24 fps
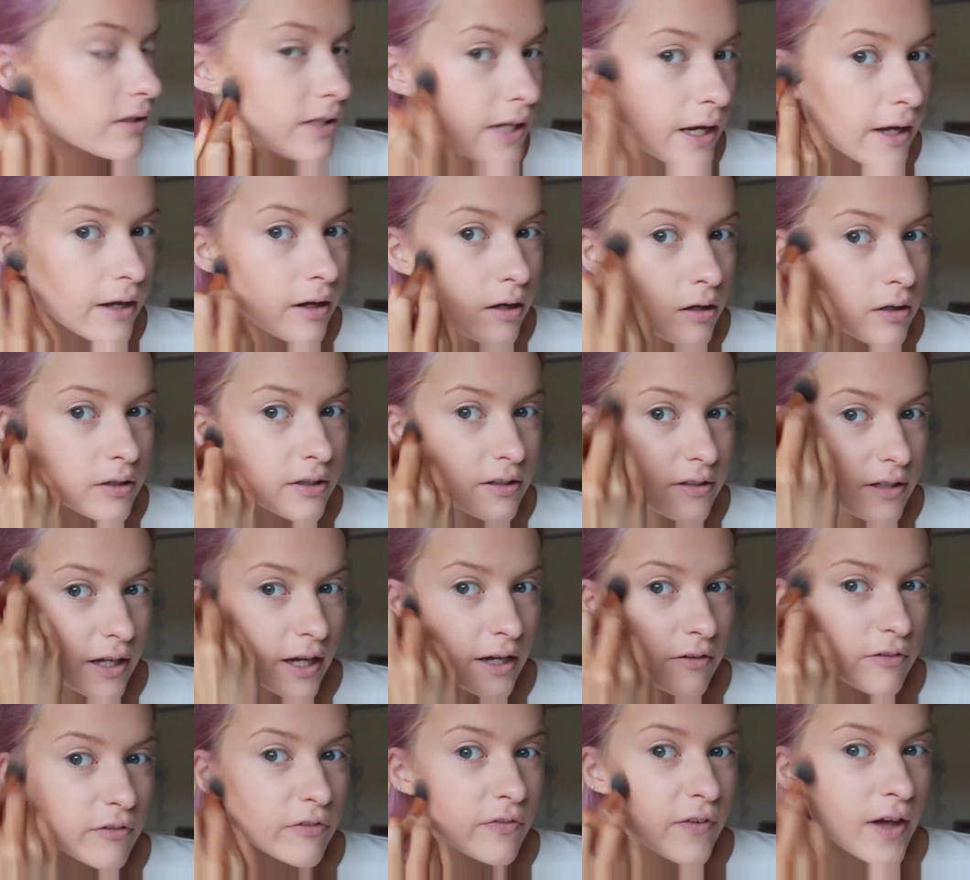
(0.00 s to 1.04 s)
down the
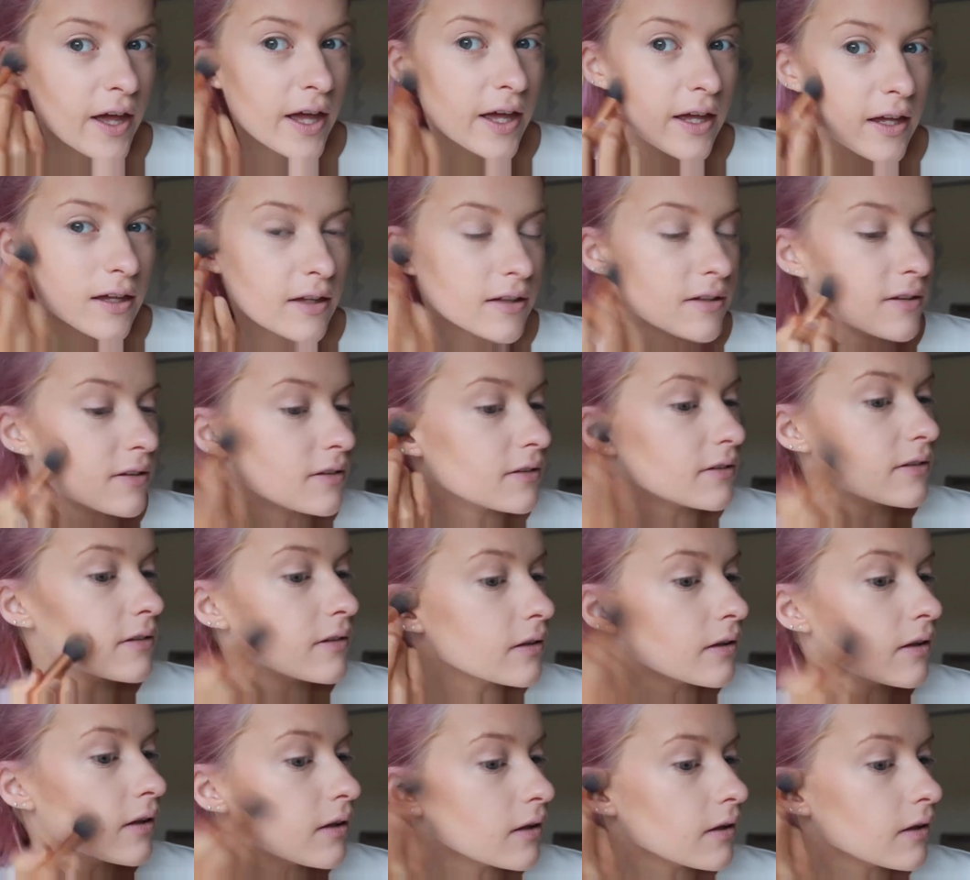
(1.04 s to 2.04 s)
side of the face,